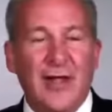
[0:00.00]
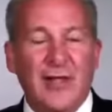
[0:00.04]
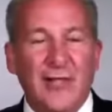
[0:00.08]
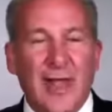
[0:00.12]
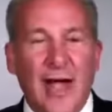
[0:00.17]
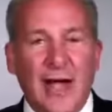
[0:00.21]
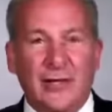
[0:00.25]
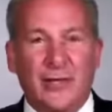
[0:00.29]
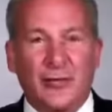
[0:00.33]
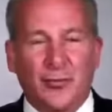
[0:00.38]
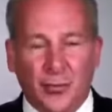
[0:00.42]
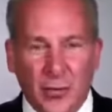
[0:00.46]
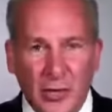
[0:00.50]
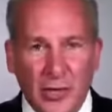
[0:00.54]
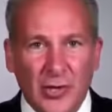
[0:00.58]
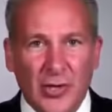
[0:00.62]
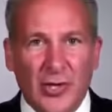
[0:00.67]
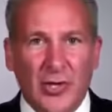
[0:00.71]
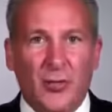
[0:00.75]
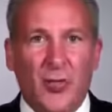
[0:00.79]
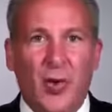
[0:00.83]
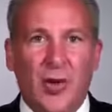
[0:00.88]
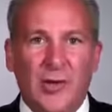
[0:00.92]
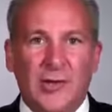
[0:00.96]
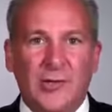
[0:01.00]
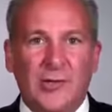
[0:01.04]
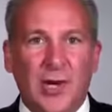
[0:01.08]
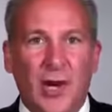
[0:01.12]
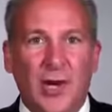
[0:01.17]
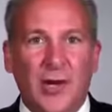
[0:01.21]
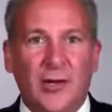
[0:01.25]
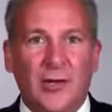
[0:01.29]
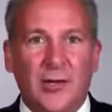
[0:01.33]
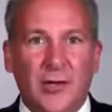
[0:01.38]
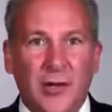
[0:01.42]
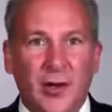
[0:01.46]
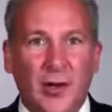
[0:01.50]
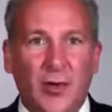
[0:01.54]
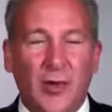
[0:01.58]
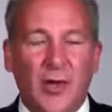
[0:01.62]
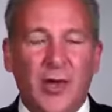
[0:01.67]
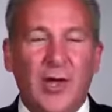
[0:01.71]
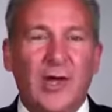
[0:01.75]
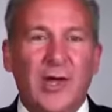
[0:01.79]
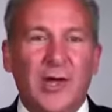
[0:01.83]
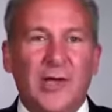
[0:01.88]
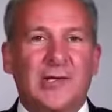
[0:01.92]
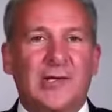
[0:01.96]
That's really what he's going to do.
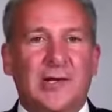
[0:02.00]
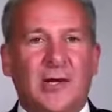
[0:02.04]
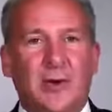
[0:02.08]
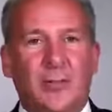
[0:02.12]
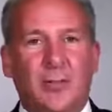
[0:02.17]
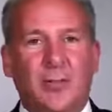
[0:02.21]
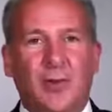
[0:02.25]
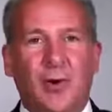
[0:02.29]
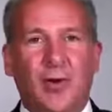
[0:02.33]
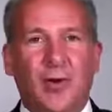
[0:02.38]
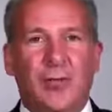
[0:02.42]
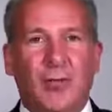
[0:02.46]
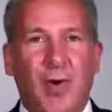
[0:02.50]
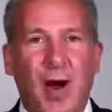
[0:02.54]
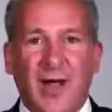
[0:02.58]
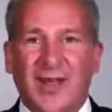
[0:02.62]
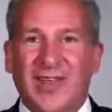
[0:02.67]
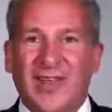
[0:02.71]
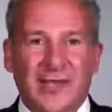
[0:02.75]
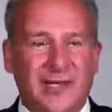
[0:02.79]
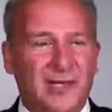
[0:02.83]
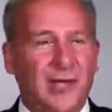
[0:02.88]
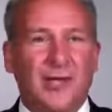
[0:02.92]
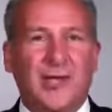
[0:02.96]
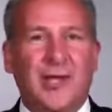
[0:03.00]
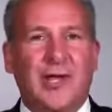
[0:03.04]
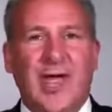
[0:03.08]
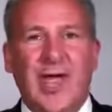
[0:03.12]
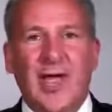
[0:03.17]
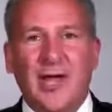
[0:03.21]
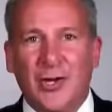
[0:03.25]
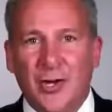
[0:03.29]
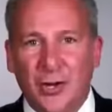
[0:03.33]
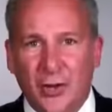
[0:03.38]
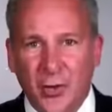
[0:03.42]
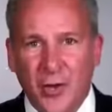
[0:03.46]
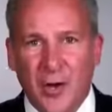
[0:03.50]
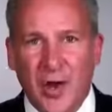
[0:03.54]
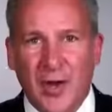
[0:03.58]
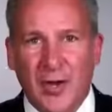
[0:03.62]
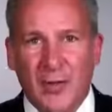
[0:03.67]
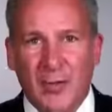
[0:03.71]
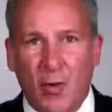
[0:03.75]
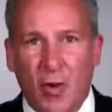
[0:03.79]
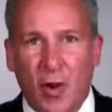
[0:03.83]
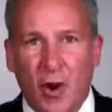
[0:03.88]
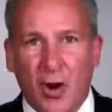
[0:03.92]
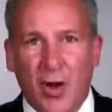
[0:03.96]
He's going to print money until he can't do it
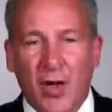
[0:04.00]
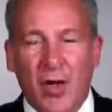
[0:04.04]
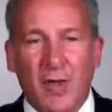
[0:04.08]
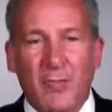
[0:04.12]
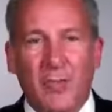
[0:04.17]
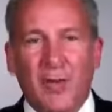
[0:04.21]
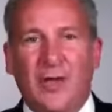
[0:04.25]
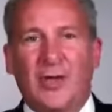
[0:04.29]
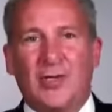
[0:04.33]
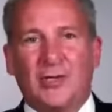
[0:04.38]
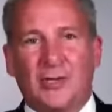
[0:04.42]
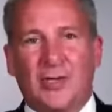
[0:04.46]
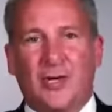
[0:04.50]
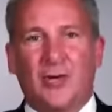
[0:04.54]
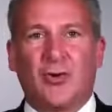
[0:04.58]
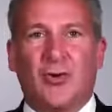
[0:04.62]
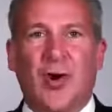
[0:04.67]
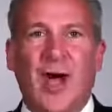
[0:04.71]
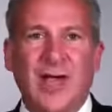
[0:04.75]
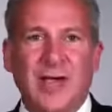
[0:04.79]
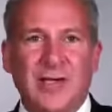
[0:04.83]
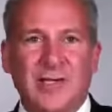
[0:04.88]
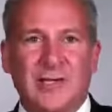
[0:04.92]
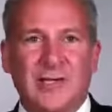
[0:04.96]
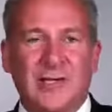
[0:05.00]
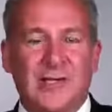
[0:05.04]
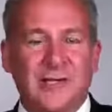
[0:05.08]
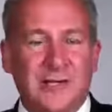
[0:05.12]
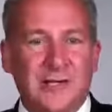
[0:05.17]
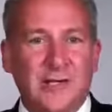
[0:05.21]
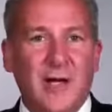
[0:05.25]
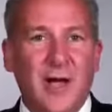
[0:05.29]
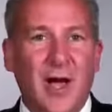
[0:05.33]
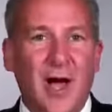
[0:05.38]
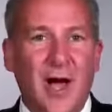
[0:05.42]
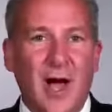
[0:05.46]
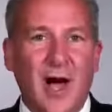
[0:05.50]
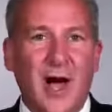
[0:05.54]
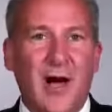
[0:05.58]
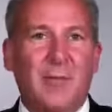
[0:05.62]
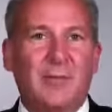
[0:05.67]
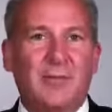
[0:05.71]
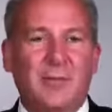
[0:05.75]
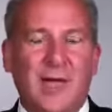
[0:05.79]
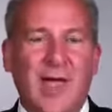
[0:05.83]
anymore because the crisis uh,